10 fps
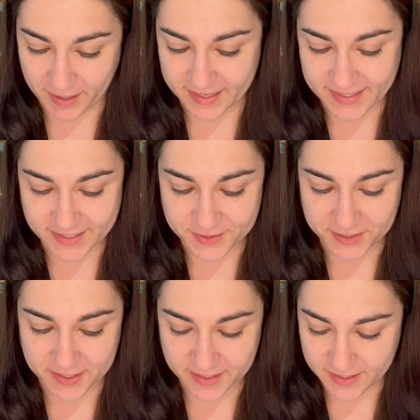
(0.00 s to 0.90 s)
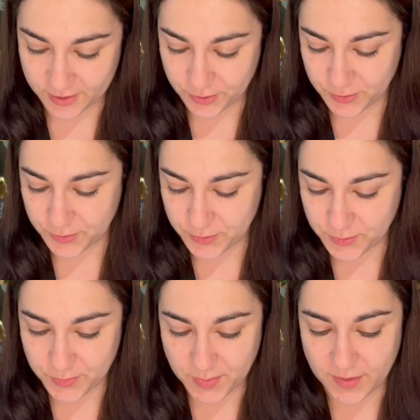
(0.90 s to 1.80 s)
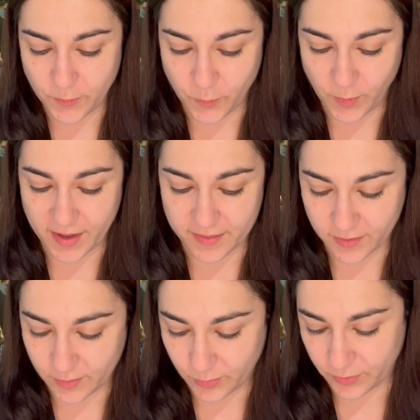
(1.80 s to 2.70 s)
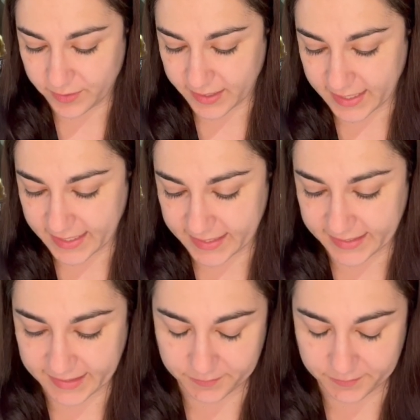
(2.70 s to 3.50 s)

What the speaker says: attention to where the coordinate is.